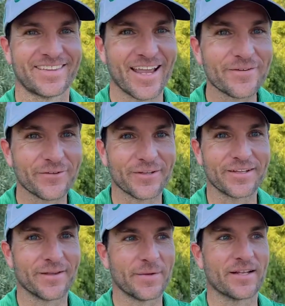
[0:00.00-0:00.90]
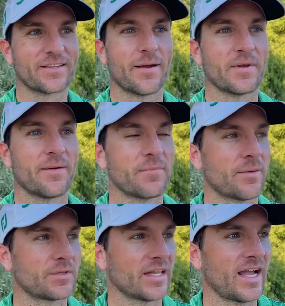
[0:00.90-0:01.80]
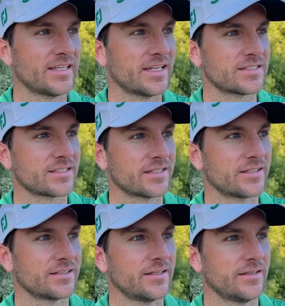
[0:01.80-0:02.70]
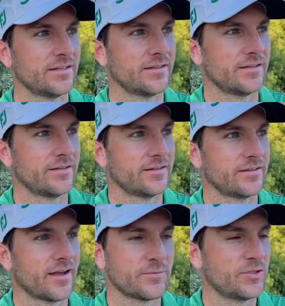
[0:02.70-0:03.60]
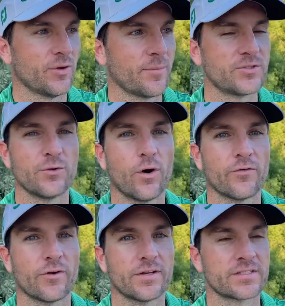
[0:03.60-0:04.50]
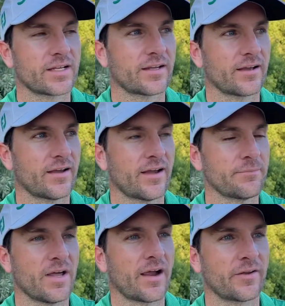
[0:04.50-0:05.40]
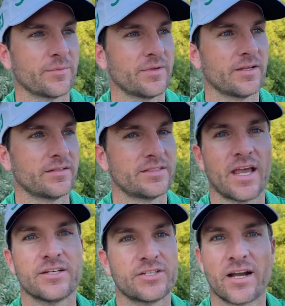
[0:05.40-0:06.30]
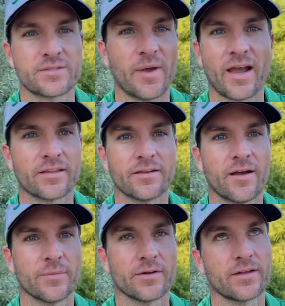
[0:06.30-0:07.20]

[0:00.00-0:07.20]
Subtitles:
Thankfully. Yeah, I mean, I'm glad that it's like, I'm two over, and it's like, I'm not going to be 10 shots back of the number. Like,